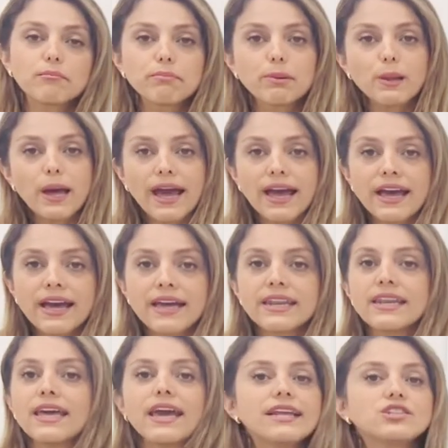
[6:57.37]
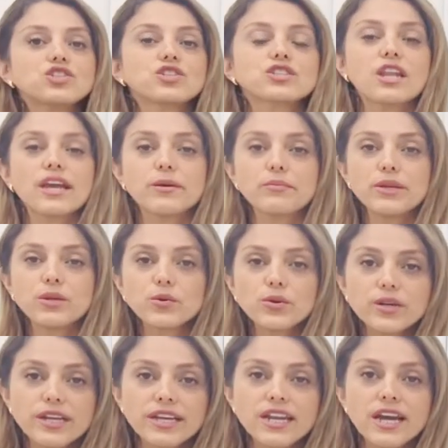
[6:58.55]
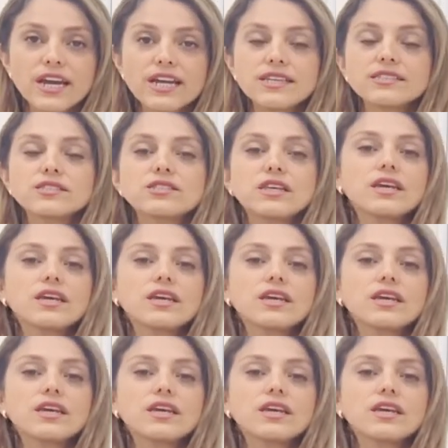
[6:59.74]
Plan and just like be organized.